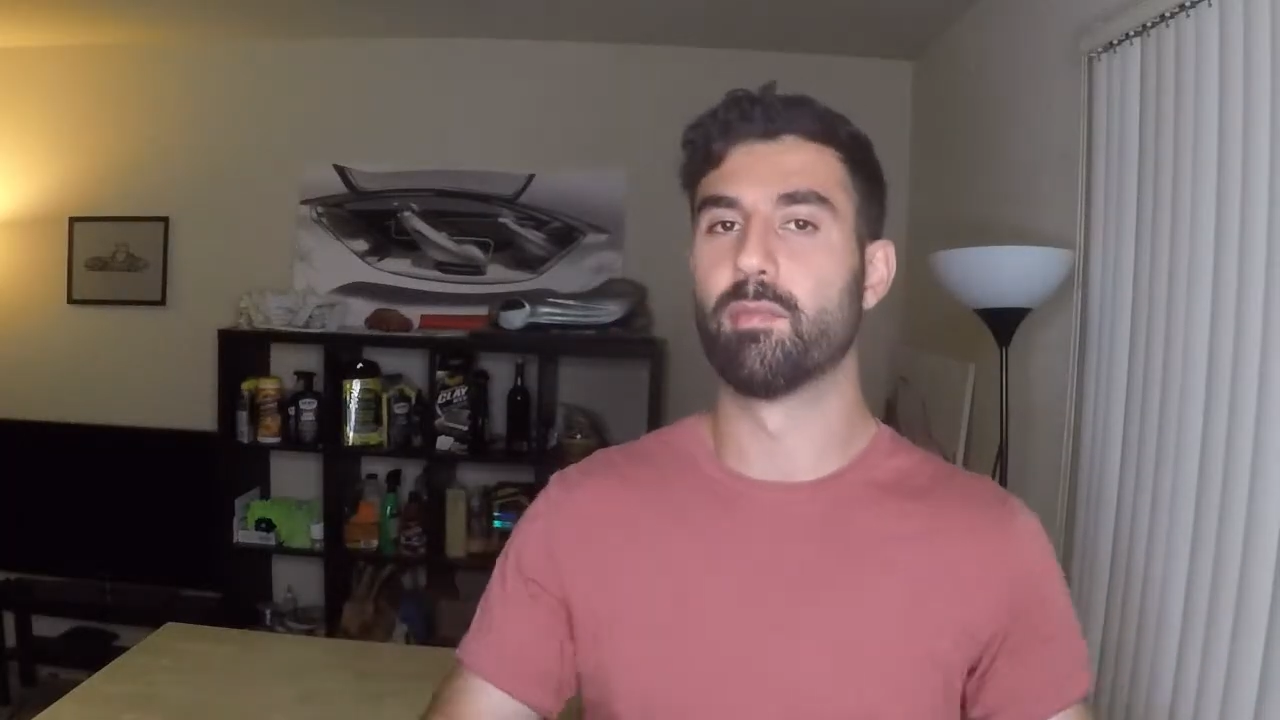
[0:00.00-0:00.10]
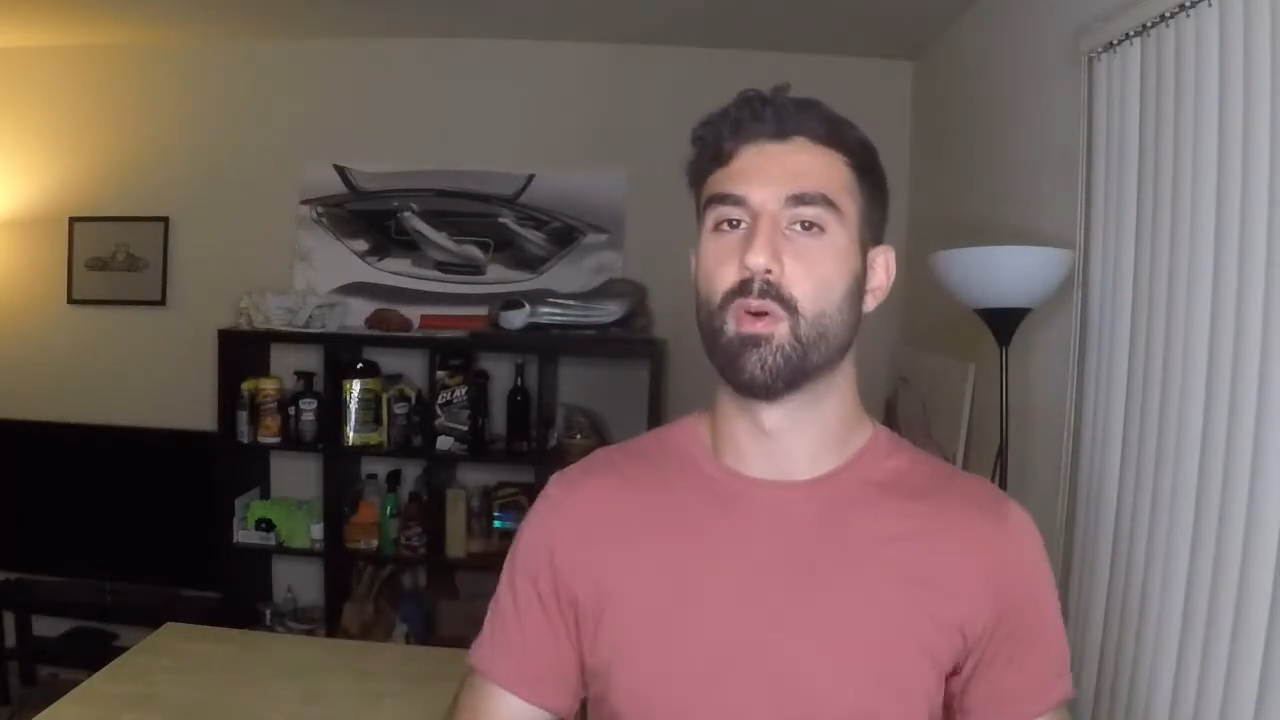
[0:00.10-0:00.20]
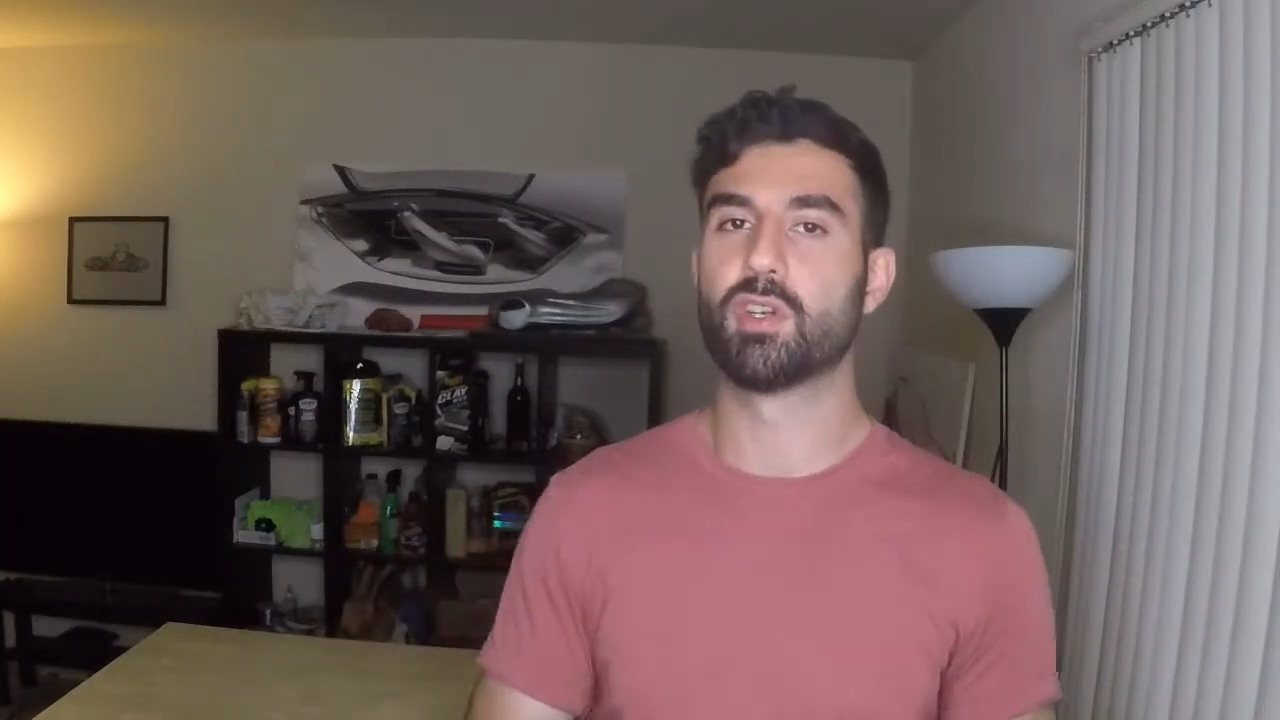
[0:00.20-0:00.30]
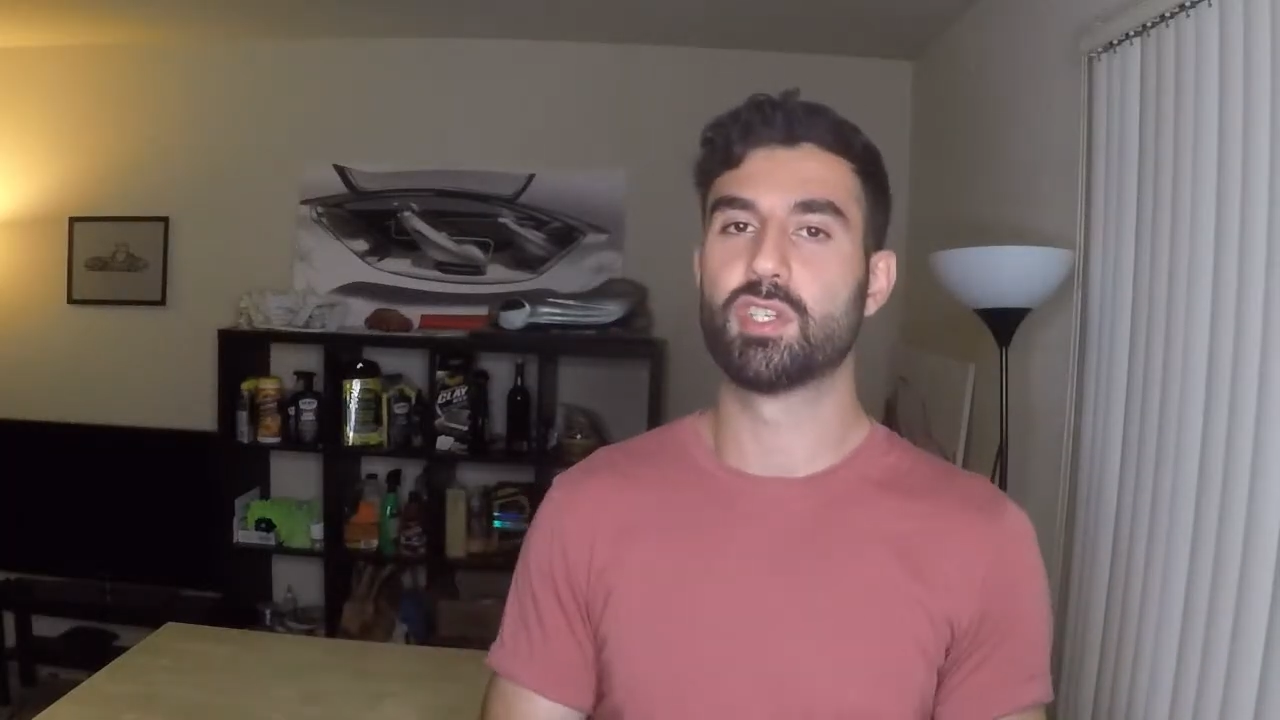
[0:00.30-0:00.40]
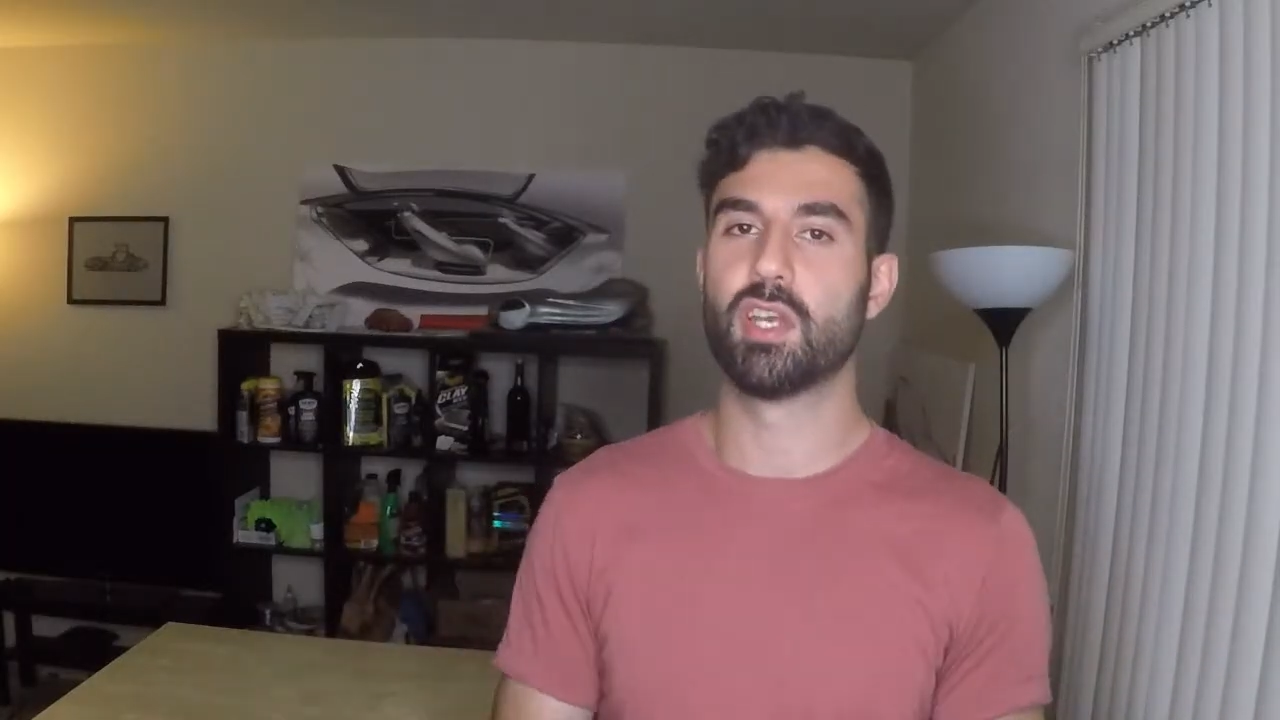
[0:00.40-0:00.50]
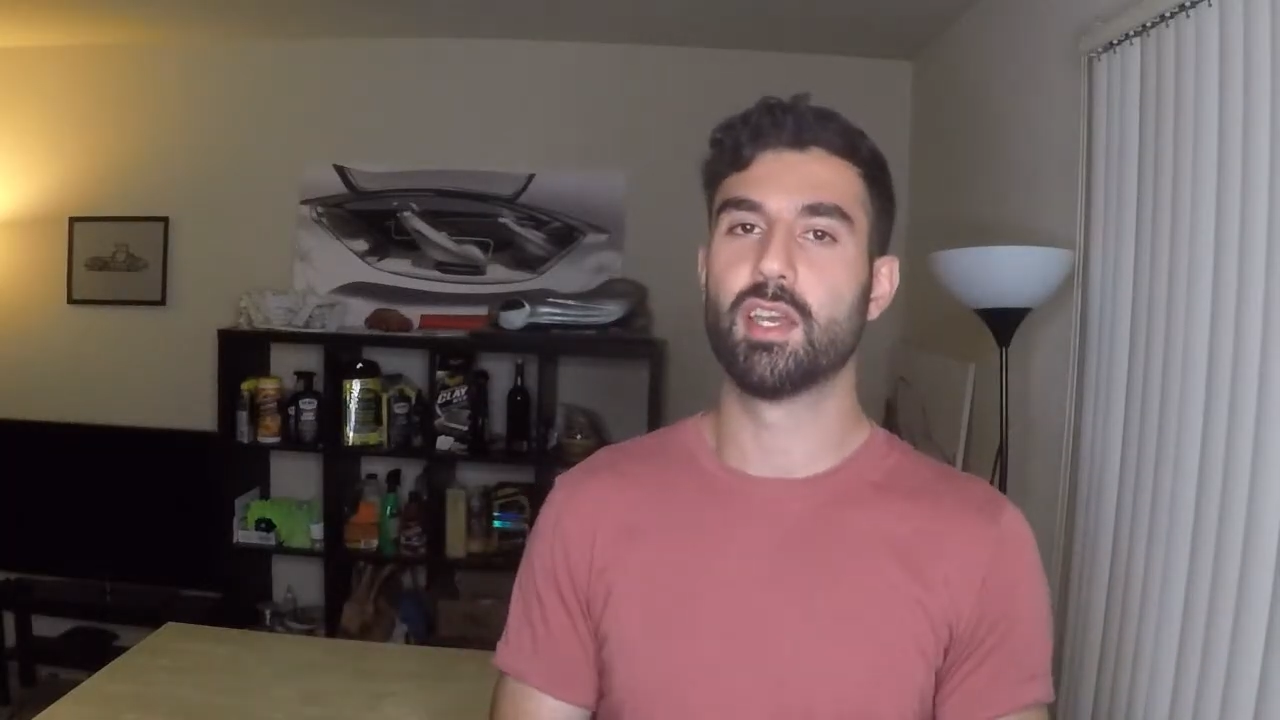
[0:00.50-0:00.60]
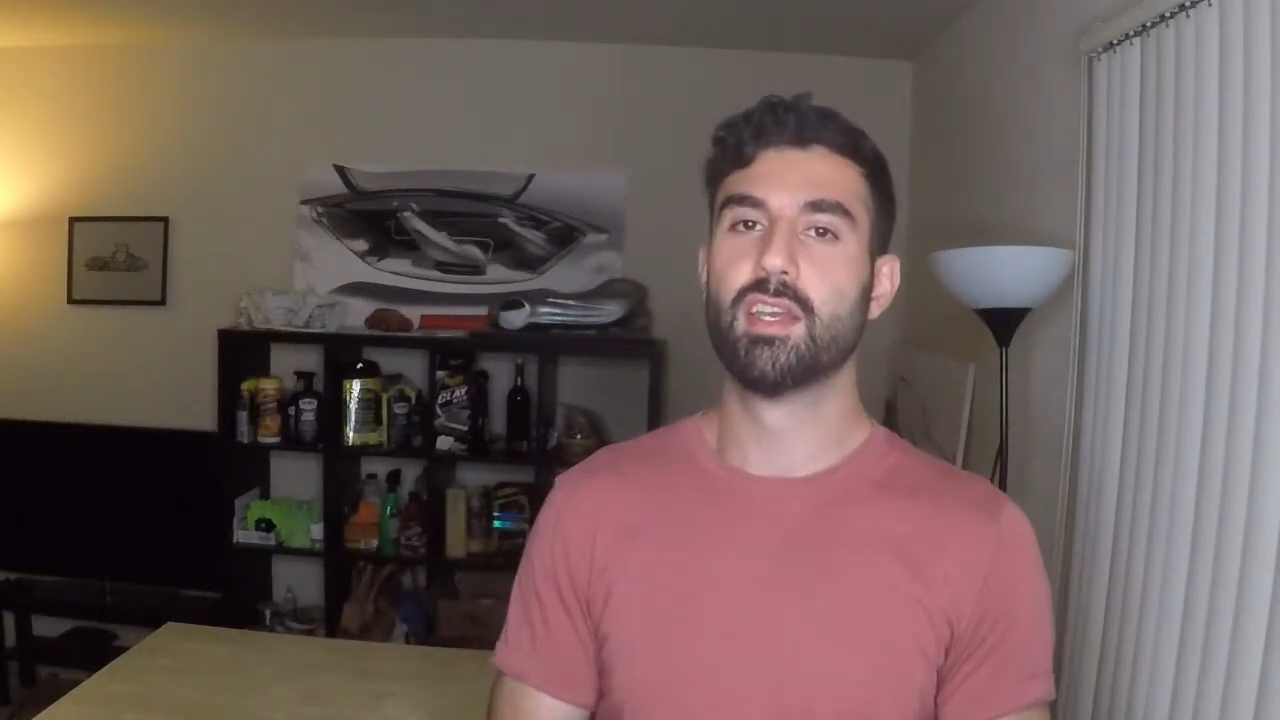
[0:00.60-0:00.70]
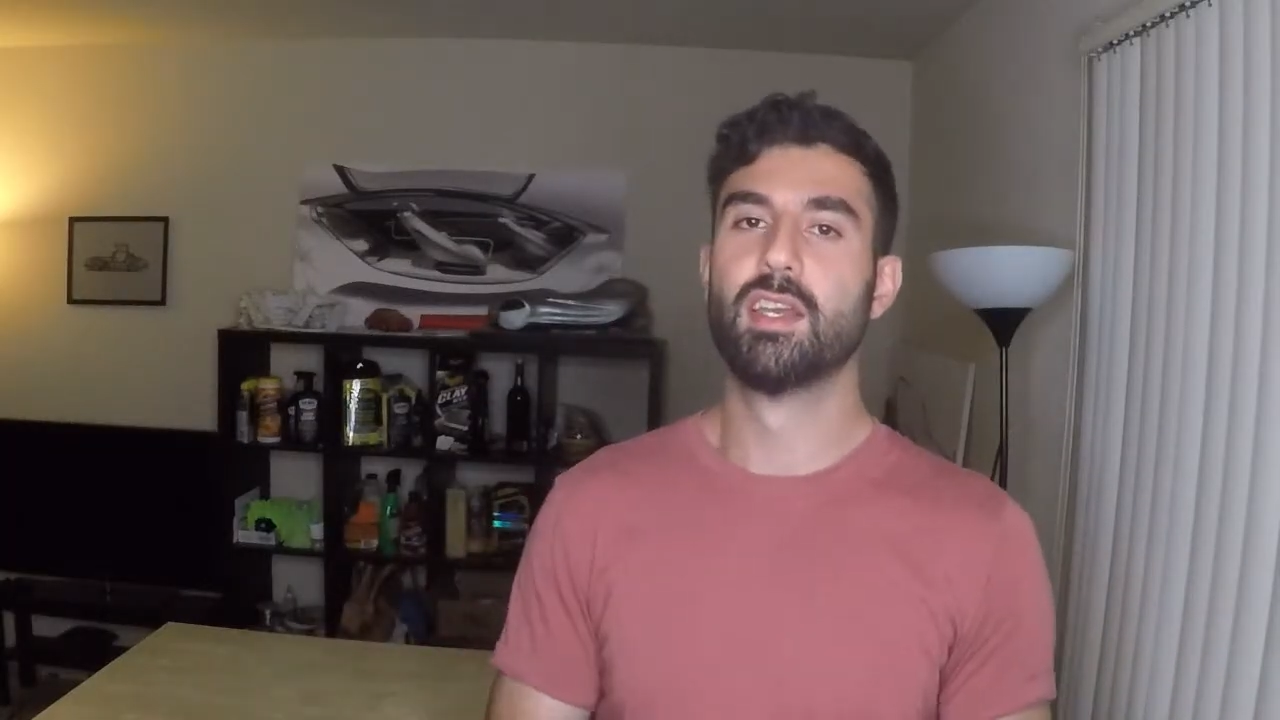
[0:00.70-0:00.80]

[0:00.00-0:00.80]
Porsche.